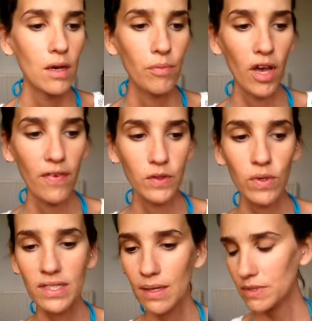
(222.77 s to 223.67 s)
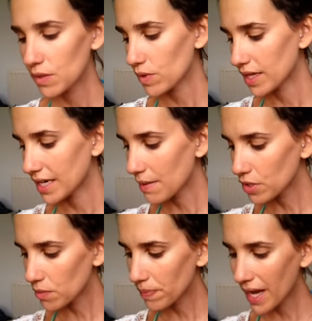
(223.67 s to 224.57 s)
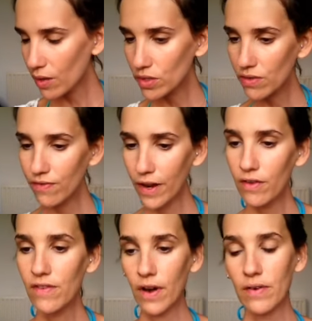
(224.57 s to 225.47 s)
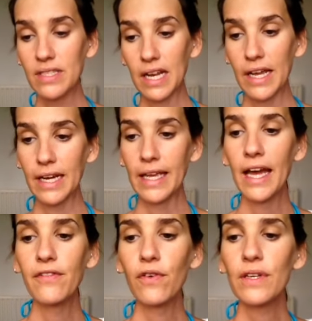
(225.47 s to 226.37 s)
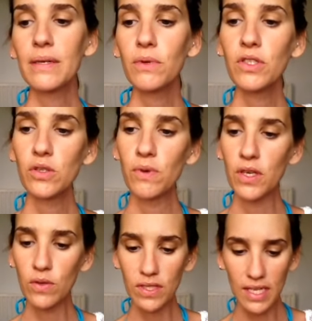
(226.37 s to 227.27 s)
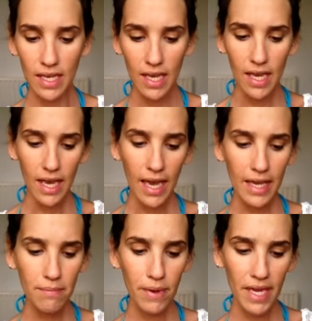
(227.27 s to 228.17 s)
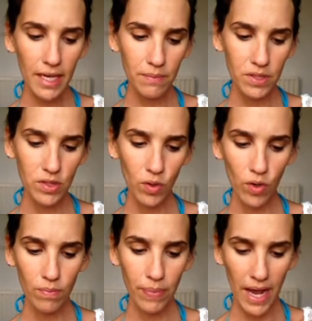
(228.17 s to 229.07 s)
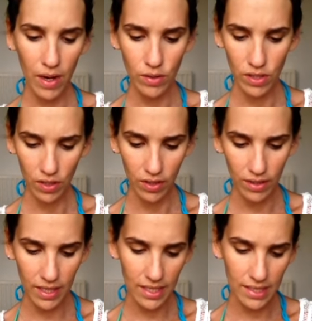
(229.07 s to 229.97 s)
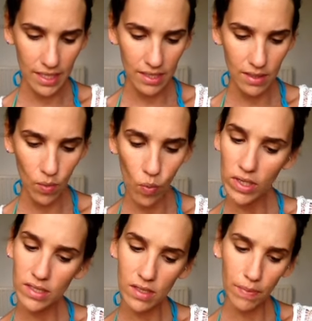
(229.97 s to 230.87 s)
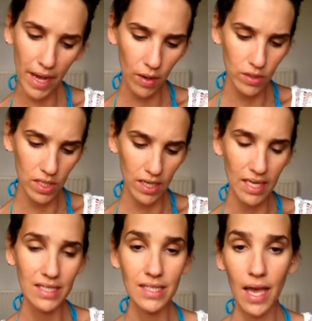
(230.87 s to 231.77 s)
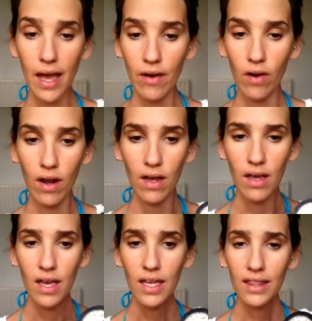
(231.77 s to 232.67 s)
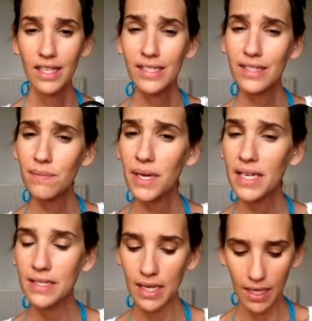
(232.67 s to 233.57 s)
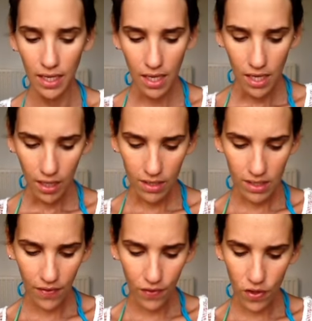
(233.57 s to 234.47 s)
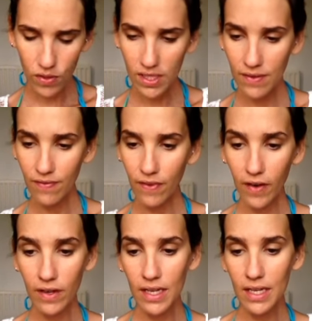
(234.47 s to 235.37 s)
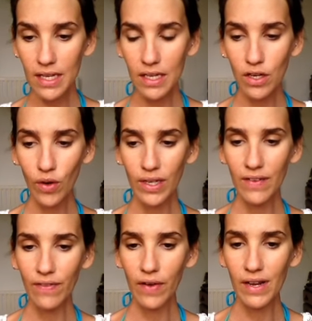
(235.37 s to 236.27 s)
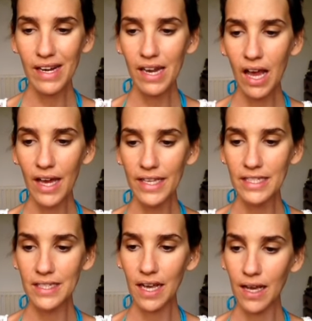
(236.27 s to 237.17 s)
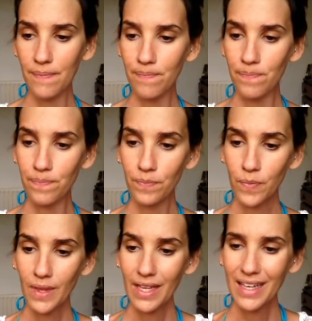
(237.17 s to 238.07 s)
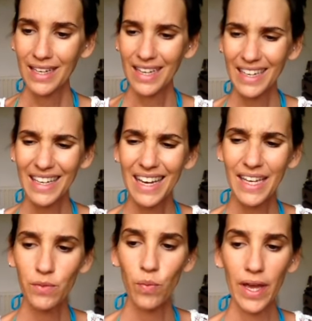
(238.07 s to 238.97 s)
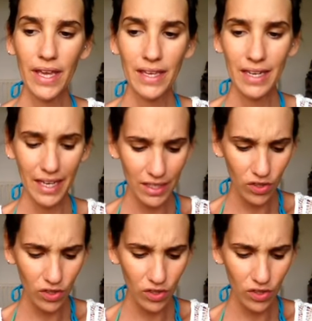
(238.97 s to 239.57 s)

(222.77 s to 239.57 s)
Perfect. Once I'm done with that, I'm going to powder very slightly, and for that I'm going to be using a Makeup Store powder. This is the Wonder Powder in Sahara. This is amazing because if you use it in in a very light, like lightweight, like